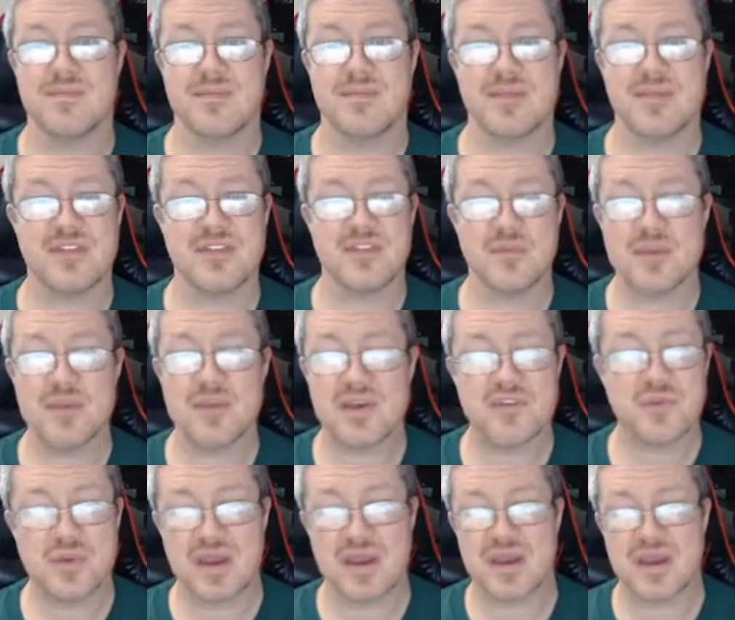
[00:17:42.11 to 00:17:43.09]
That's the best
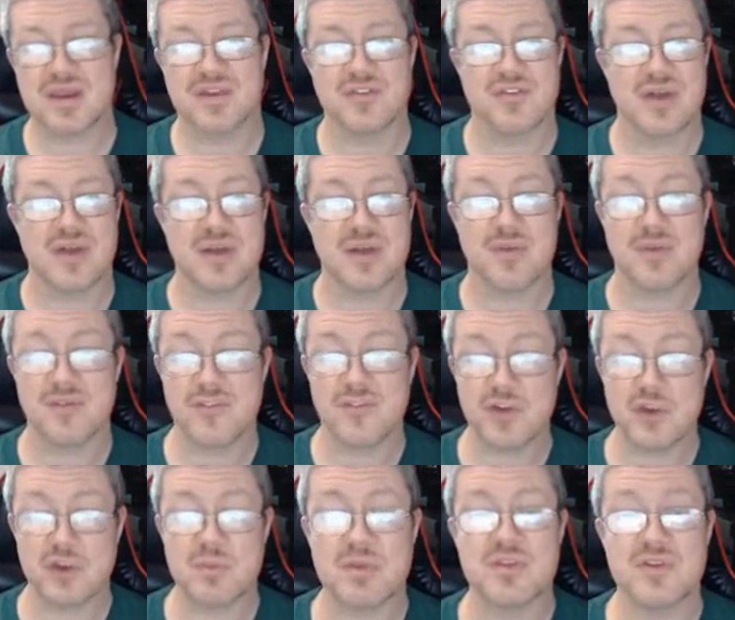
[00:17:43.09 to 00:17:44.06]
way I can describe the
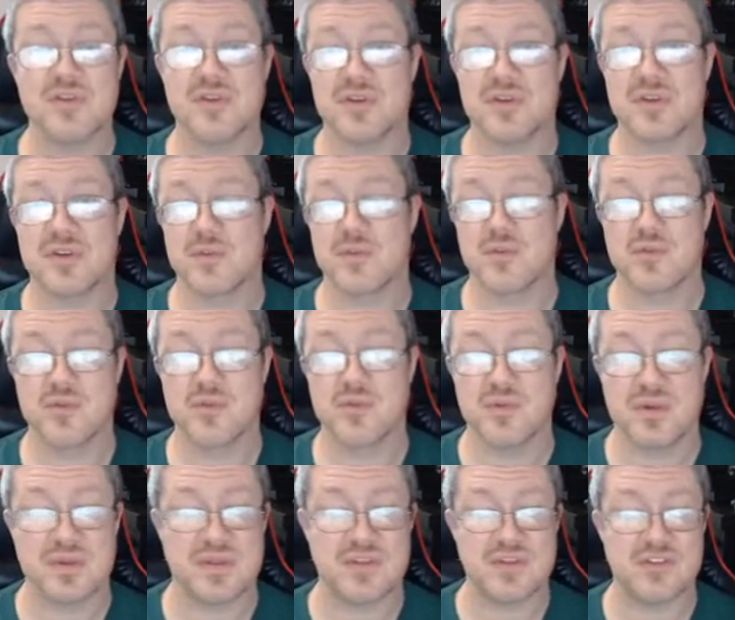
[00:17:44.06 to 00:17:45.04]
fundamental difference
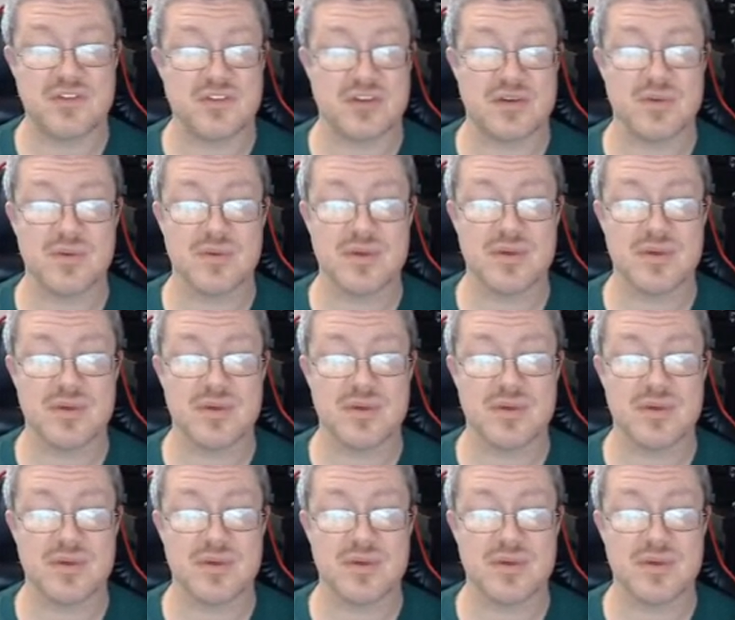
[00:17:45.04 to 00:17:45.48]
between these two.